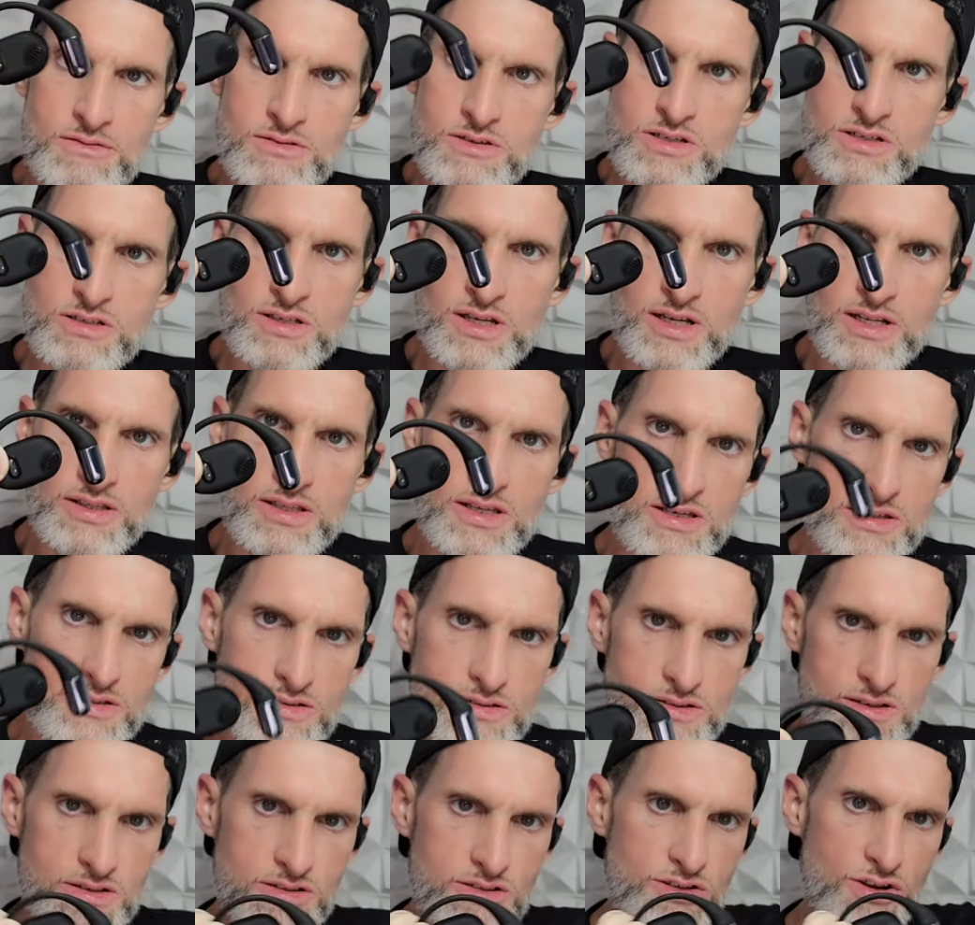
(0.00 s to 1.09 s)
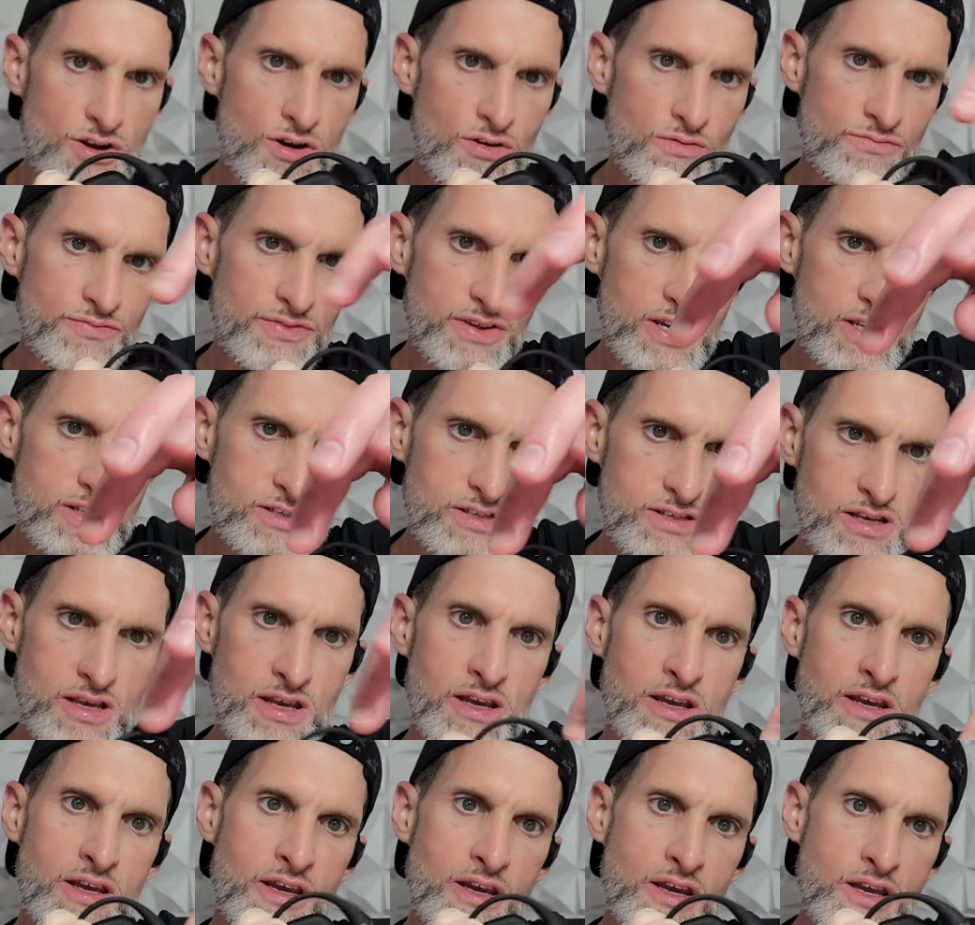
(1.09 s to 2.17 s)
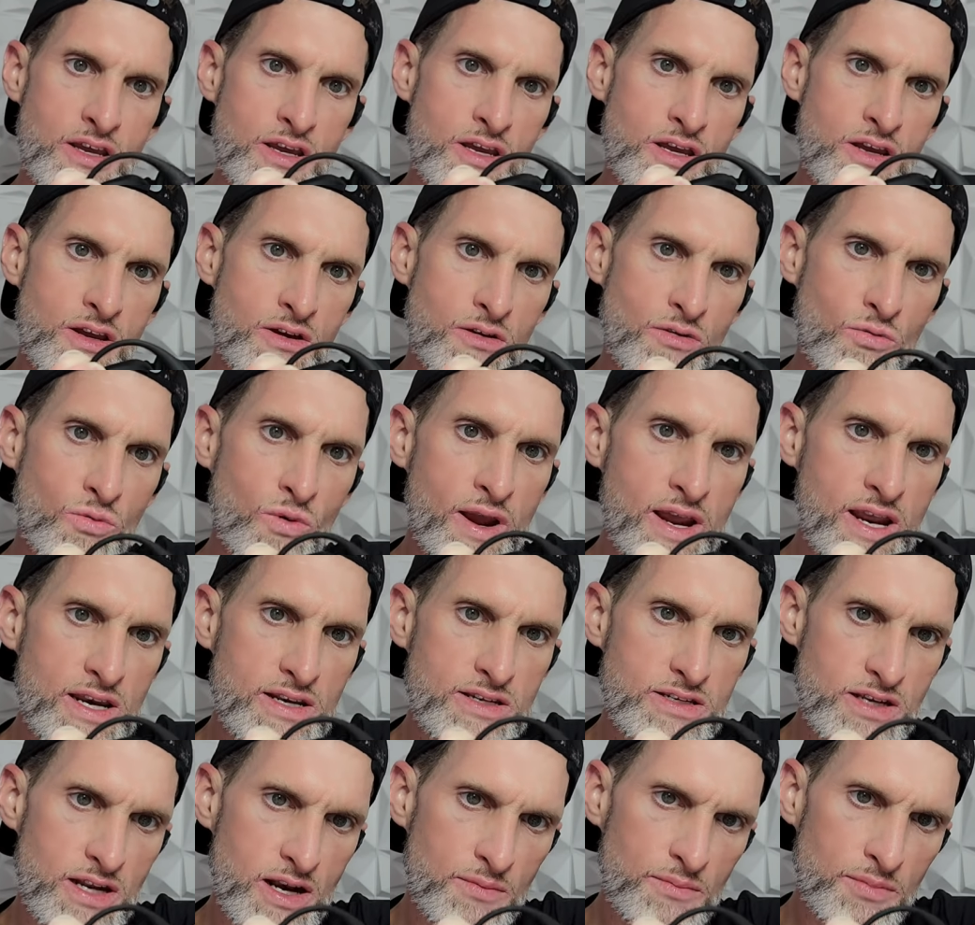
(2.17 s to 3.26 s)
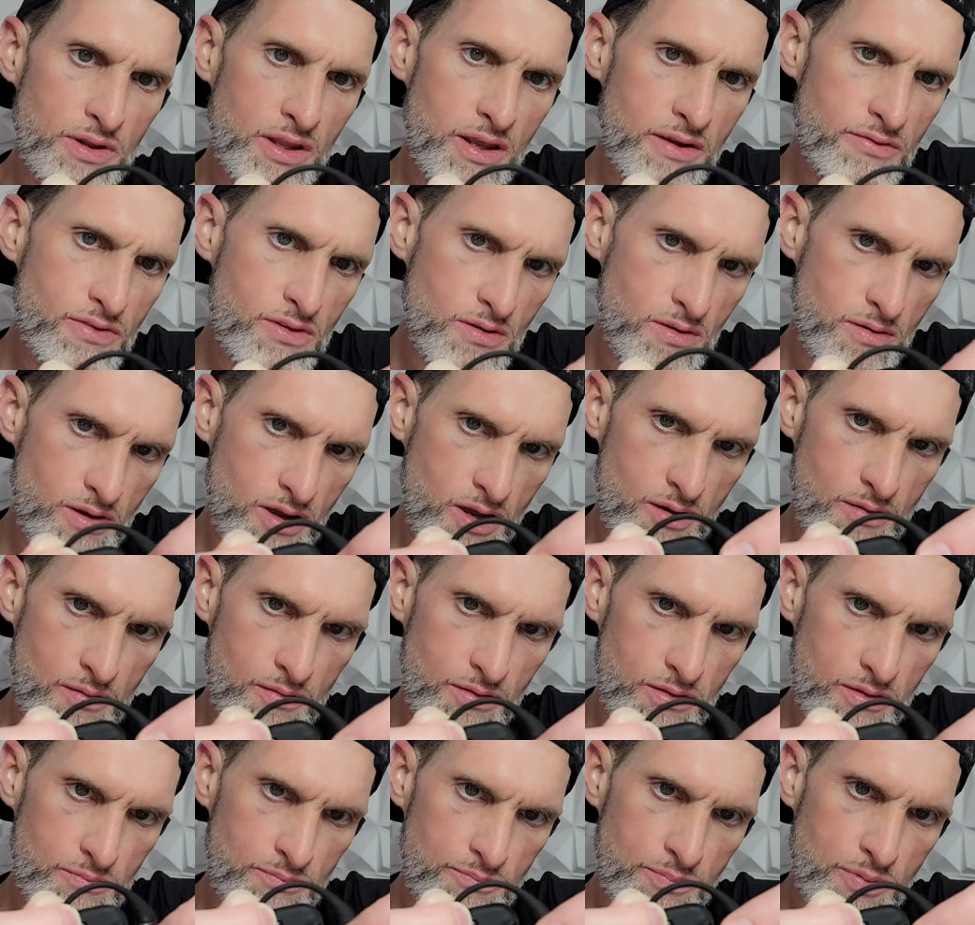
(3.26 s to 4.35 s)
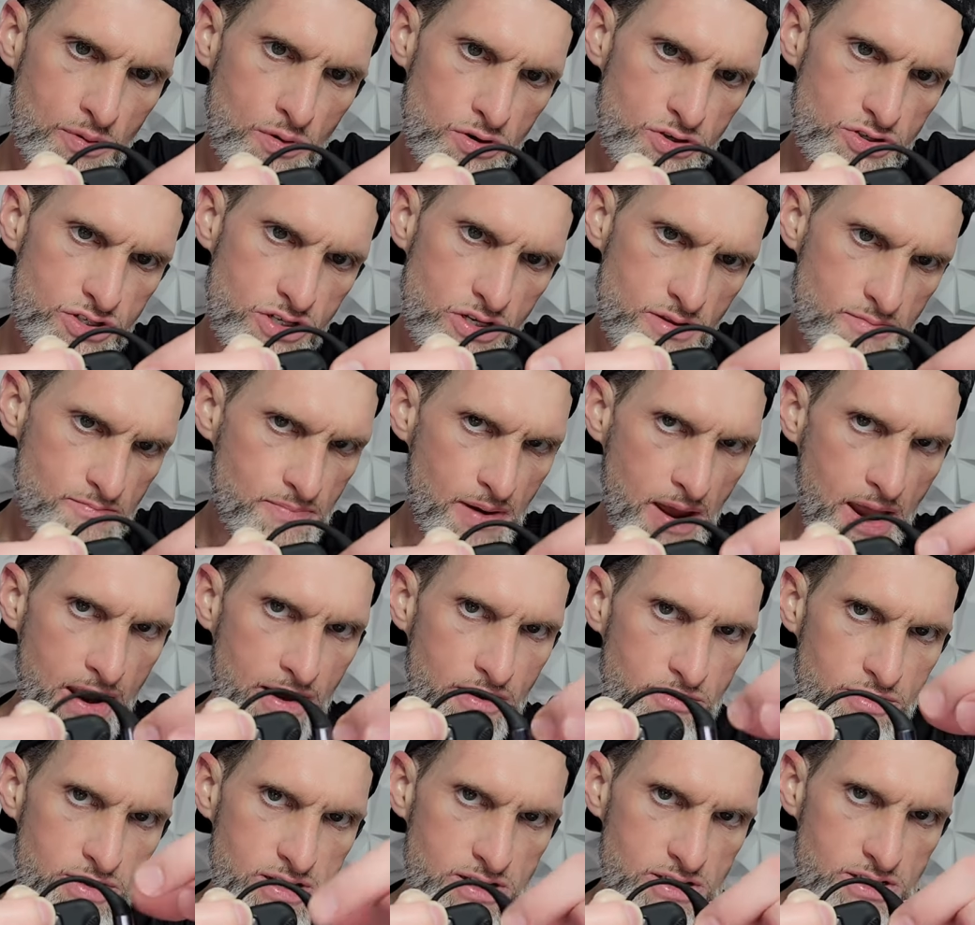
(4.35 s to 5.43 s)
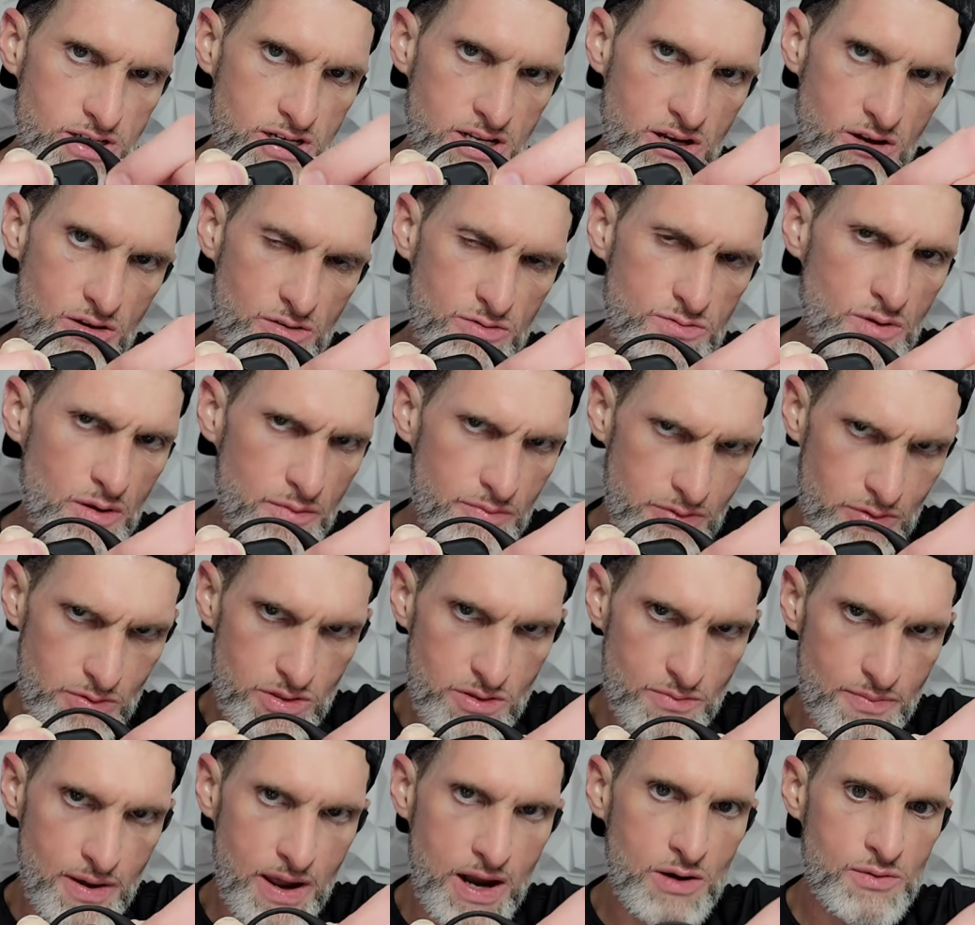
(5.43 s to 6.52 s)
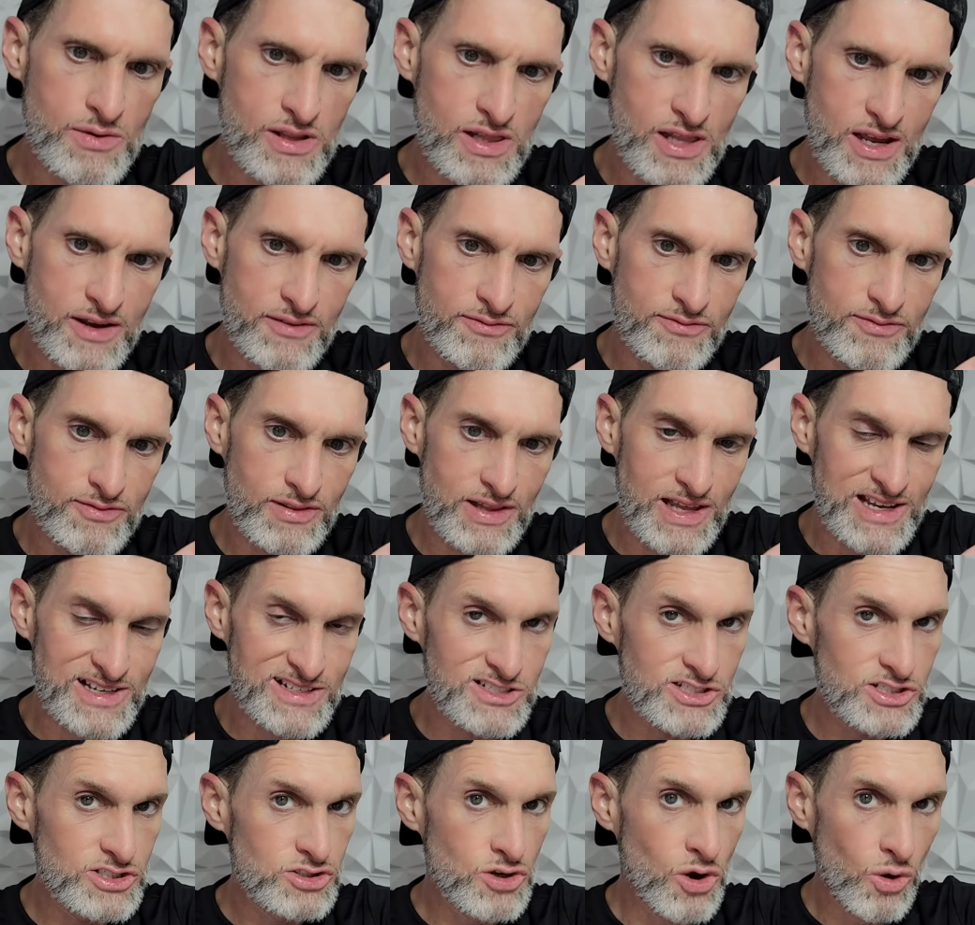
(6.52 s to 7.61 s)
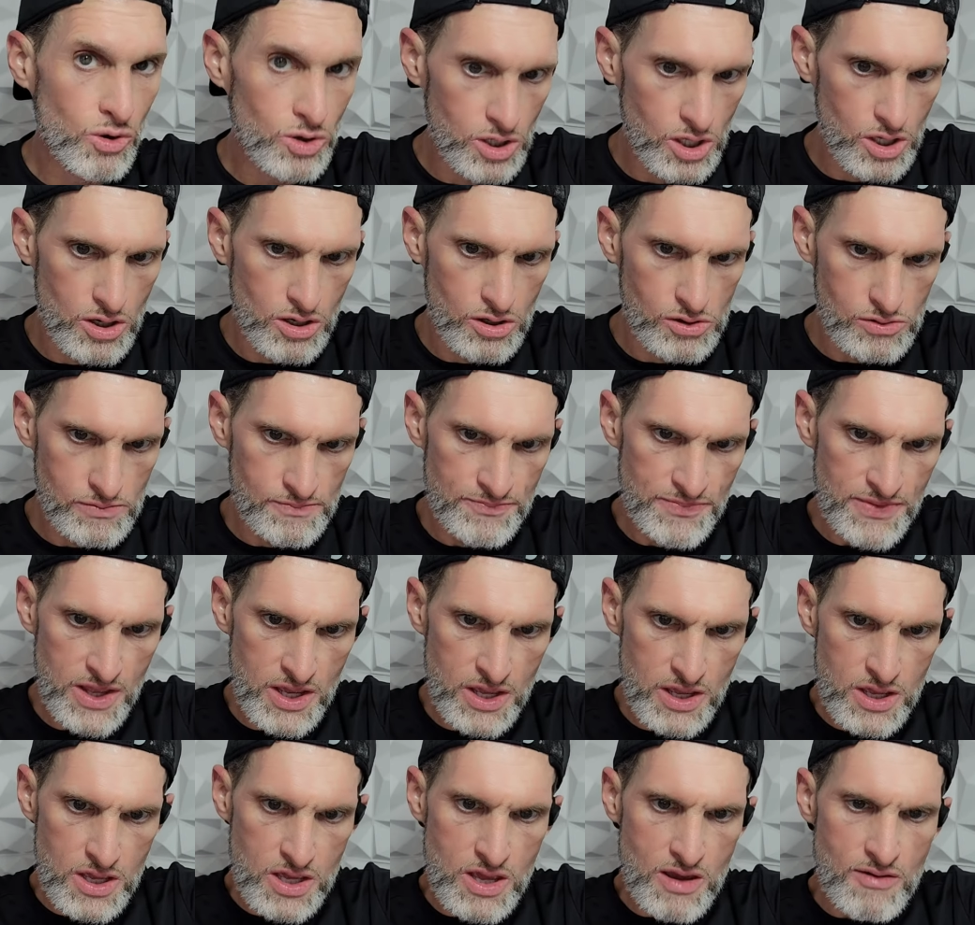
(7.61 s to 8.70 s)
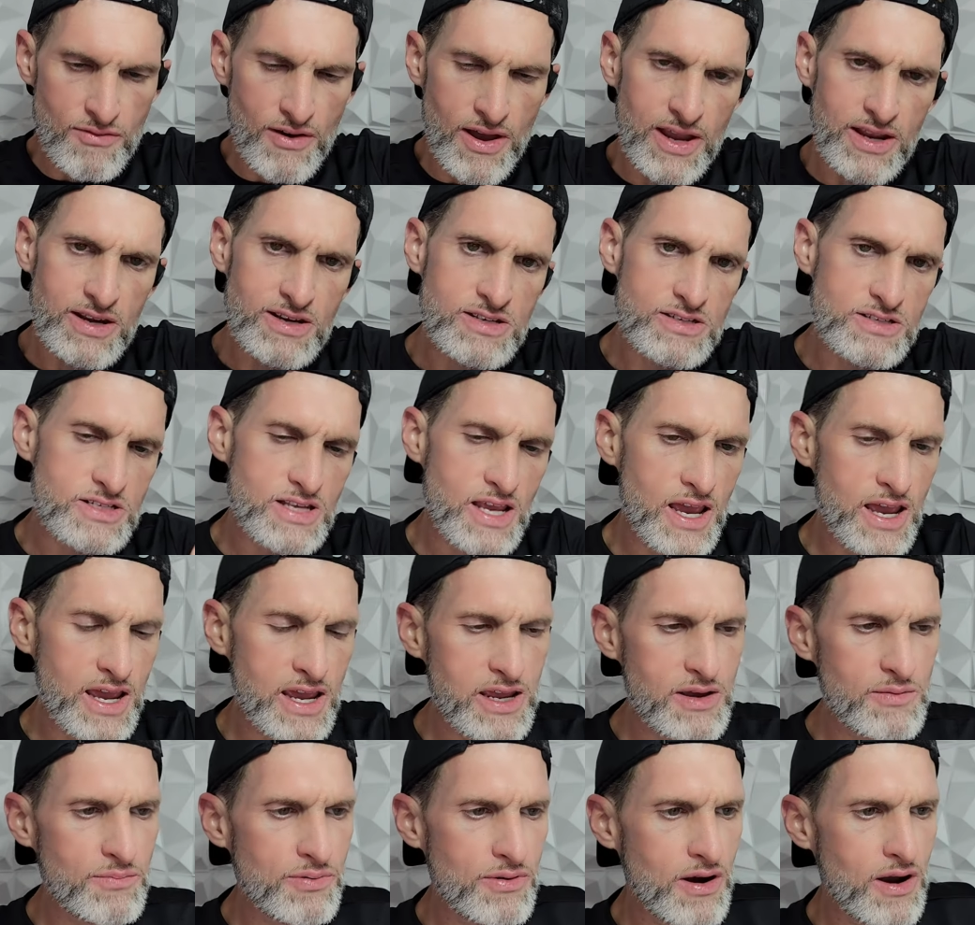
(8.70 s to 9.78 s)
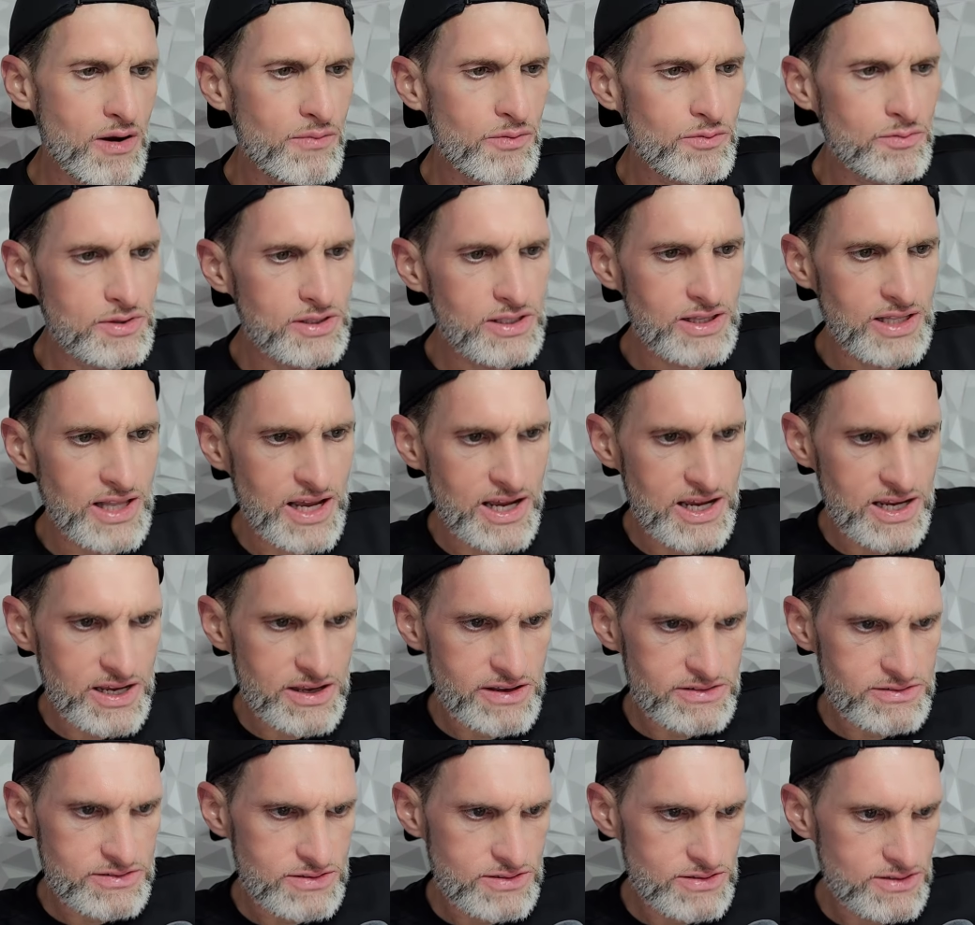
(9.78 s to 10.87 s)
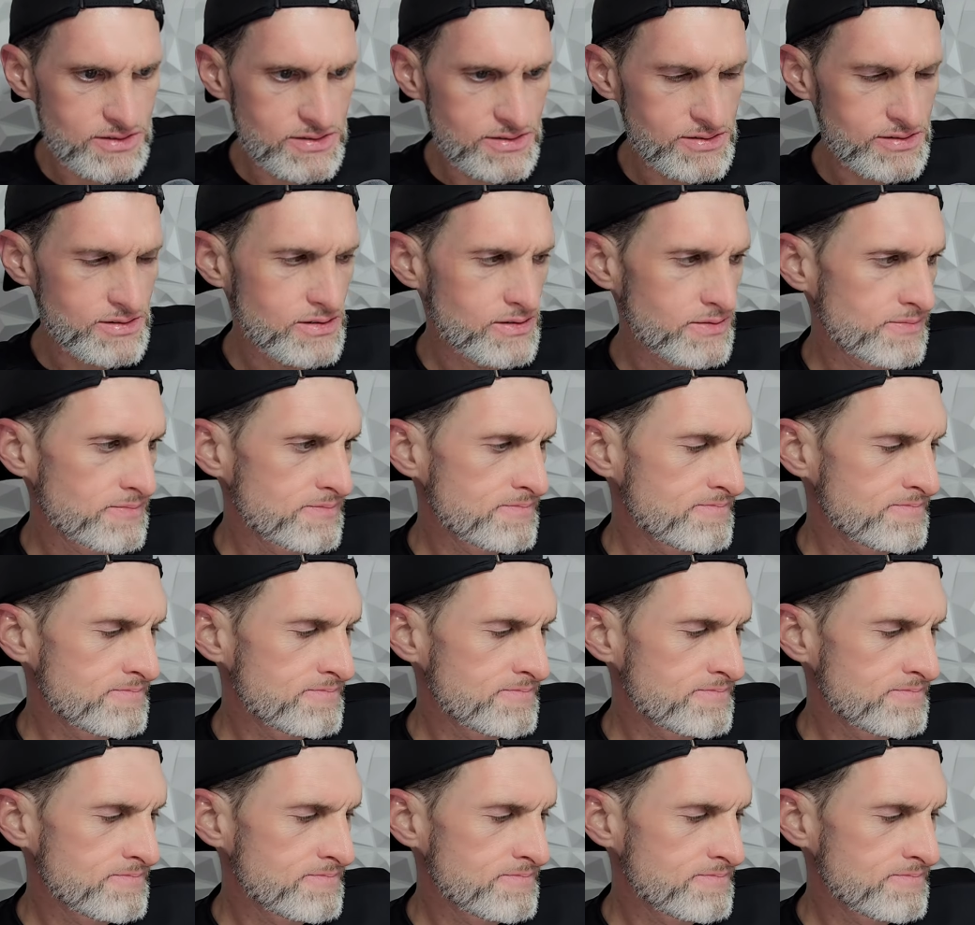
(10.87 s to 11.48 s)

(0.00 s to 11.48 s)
just like this. So this weight, and I believe the uh, portion of the batteries in here is probably why the battery life lasts so long. If I had to say, it probably lasts.